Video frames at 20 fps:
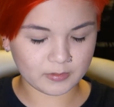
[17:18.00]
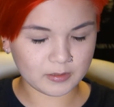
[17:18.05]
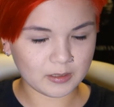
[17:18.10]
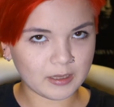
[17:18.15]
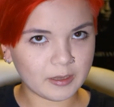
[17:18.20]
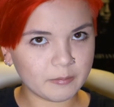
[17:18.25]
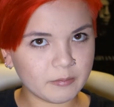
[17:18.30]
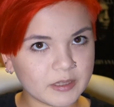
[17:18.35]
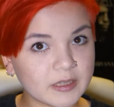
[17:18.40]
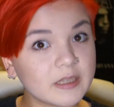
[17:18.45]

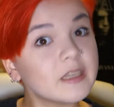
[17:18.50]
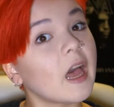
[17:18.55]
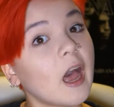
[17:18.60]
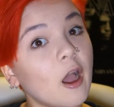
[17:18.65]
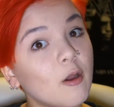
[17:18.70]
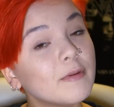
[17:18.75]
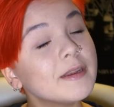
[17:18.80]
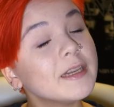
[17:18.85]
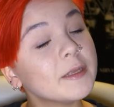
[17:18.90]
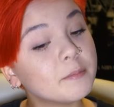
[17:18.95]
Let me see
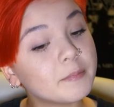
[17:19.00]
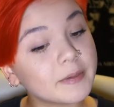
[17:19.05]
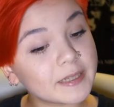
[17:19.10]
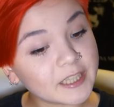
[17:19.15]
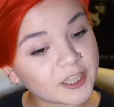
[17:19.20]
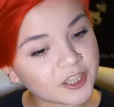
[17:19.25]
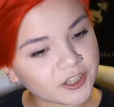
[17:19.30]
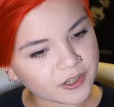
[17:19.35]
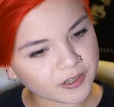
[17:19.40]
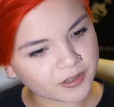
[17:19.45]
how many
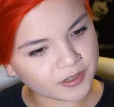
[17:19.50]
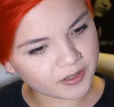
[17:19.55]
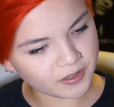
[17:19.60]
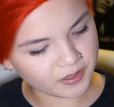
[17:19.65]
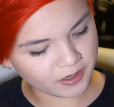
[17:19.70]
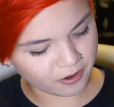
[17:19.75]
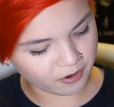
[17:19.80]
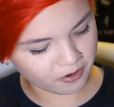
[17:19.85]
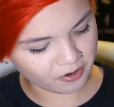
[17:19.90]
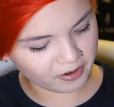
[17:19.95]

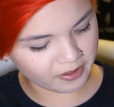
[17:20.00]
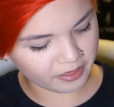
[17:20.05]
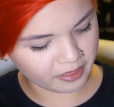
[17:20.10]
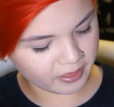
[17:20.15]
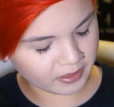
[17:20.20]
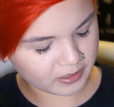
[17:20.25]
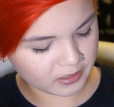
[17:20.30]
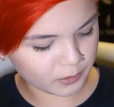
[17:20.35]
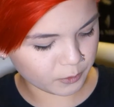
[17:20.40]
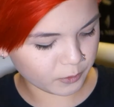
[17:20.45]
pages are in
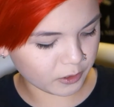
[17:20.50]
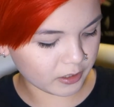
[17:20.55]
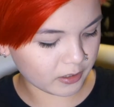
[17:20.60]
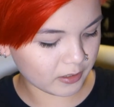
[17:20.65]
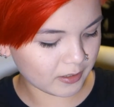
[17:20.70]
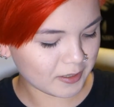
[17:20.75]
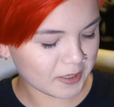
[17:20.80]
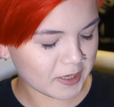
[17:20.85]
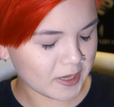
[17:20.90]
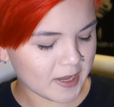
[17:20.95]
this one.